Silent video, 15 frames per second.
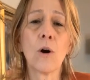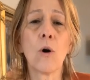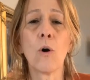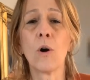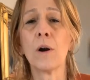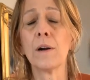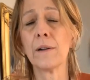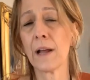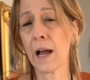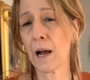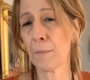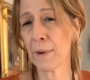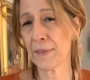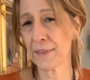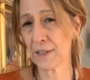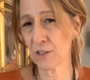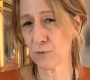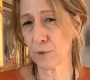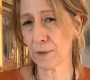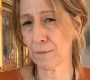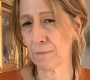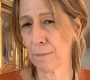Or how about this
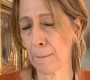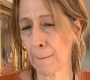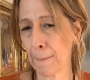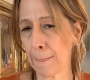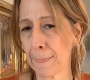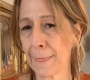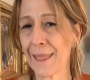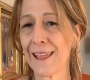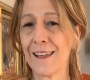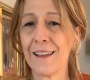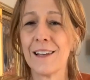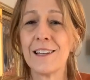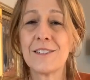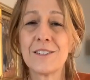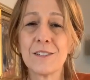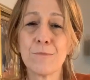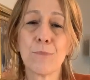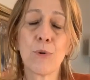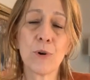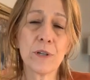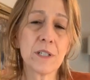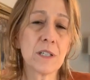one? It's
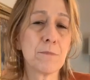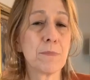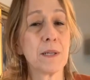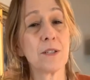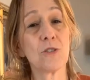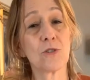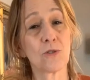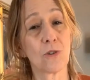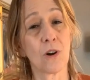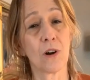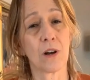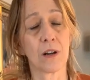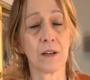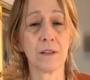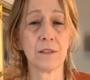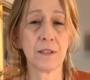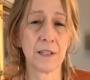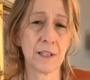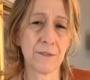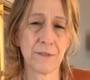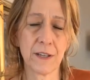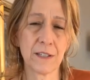important to be strong in
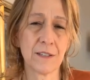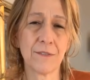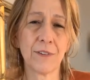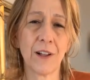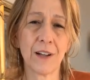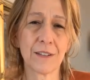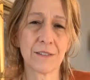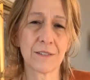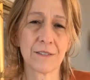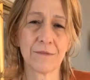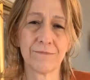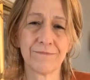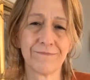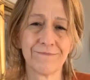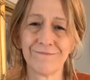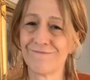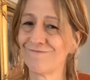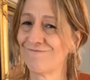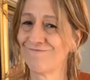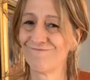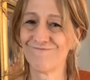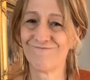the face of loss.
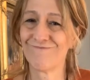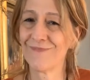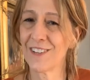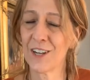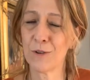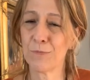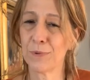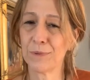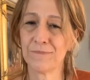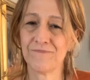Nope.